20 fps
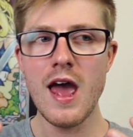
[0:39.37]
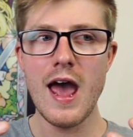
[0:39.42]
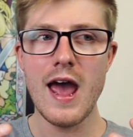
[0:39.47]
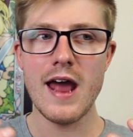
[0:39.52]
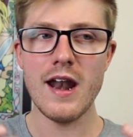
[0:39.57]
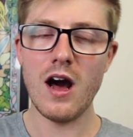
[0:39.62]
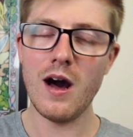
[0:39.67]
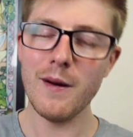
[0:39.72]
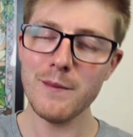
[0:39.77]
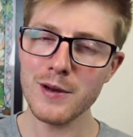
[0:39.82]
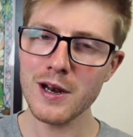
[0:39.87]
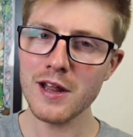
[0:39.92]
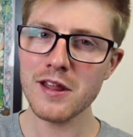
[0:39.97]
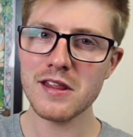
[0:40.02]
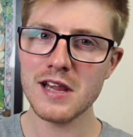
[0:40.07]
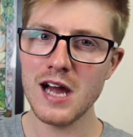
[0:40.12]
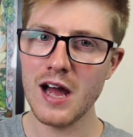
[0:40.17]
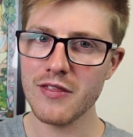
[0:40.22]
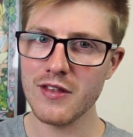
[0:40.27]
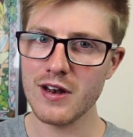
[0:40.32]
And I'm going to
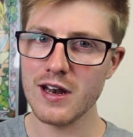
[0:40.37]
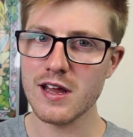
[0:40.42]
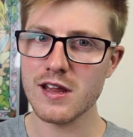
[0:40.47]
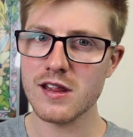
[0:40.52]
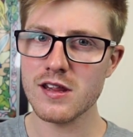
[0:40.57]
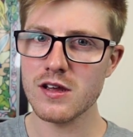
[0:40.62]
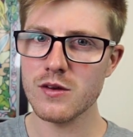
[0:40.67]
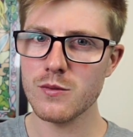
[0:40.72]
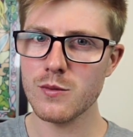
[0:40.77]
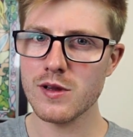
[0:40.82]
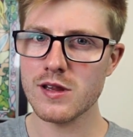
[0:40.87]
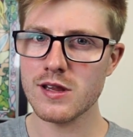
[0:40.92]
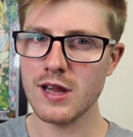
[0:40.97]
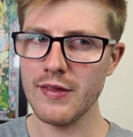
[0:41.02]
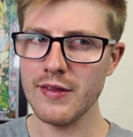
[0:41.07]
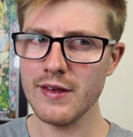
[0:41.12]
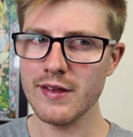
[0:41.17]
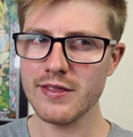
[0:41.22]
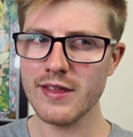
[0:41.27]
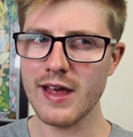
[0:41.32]
start the list with
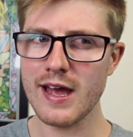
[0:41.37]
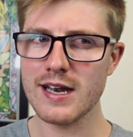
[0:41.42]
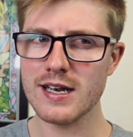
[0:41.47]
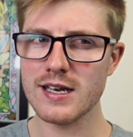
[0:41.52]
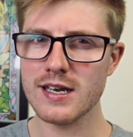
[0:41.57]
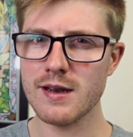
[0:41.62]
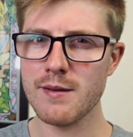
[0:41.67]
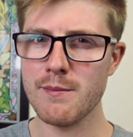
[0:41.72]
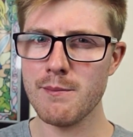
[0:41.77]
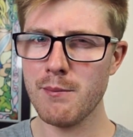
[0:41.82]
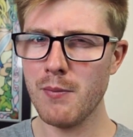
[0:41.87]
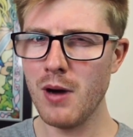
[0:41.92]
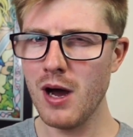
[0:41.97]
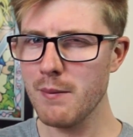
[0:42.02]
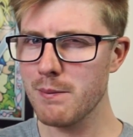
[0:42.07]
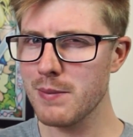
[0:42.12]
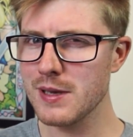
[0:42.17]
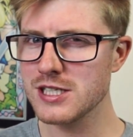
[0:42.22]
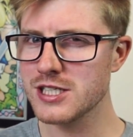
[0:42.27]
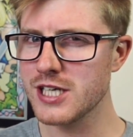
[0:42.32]
something that
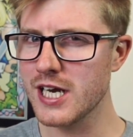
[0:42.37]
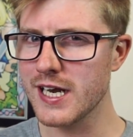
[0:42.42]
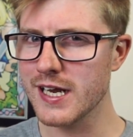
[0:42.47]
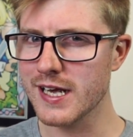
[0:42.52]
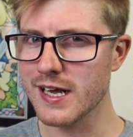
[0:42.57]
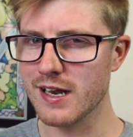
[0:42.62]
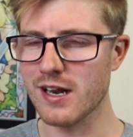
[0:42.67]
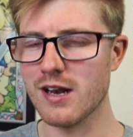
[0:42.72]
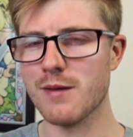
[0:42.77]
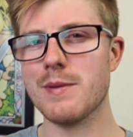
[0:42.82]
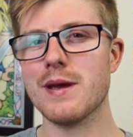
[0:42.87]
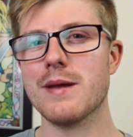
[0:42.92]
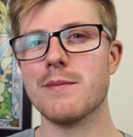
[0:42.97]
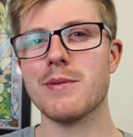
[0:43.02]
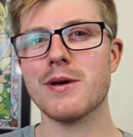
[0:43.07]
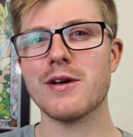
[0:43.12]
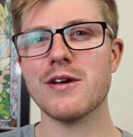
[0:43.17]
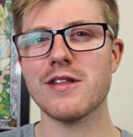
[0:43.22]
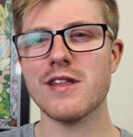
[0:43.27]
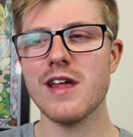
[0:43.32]
might be cheating a little bit
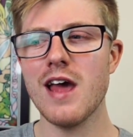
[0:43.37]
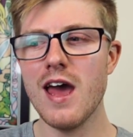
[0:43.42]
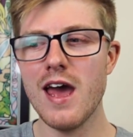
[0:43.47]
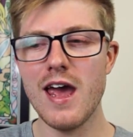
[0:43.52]
because